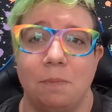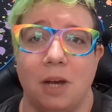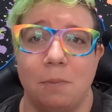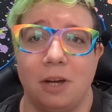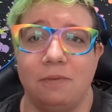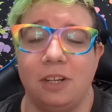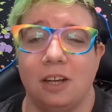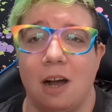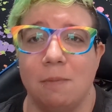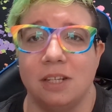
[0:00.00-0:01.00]
pop off in the
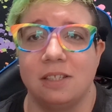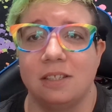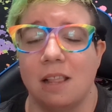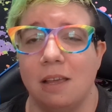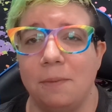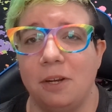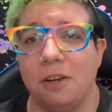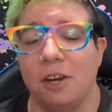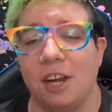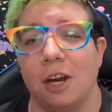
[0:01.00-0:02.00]
comments, let me know
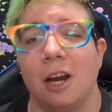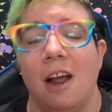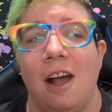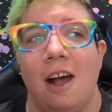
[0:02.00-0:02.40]
you're here.